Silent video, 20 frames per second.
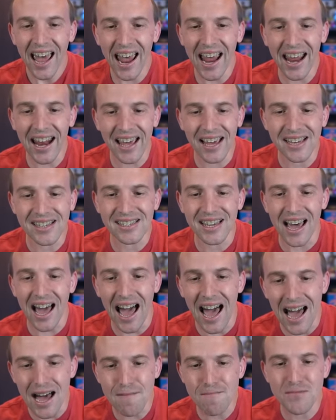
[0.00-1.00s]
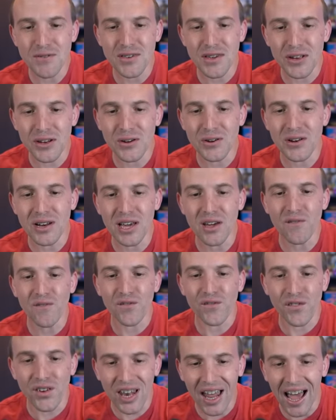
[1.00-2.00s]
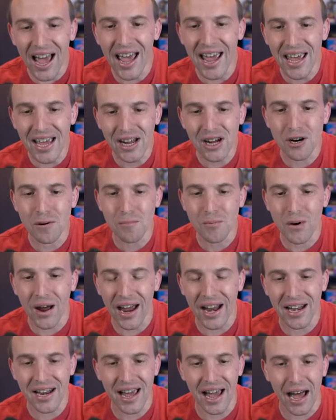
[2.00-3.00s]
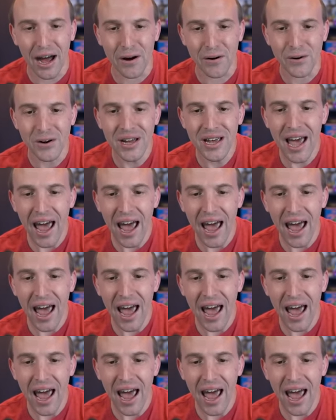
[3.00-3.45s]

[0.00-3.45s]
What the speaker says: It is absolutely flying up right now.